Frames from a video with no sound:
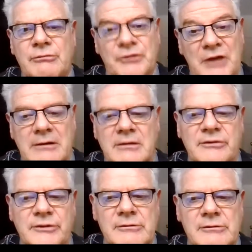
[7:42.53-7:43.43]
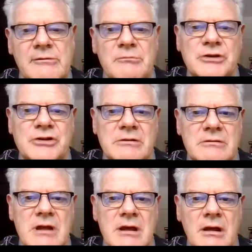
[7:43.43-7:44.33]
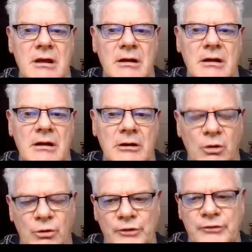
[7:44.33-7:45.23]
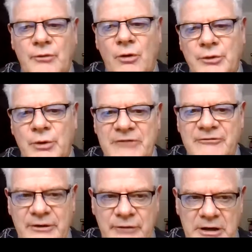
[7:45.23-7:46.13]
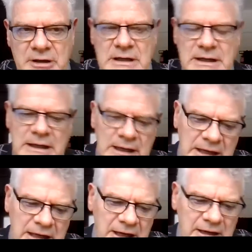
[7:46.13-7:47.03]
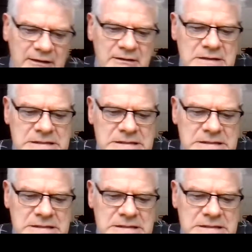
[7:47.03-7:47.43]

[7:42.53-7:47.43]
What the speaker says: set zero emission goals for 2050, and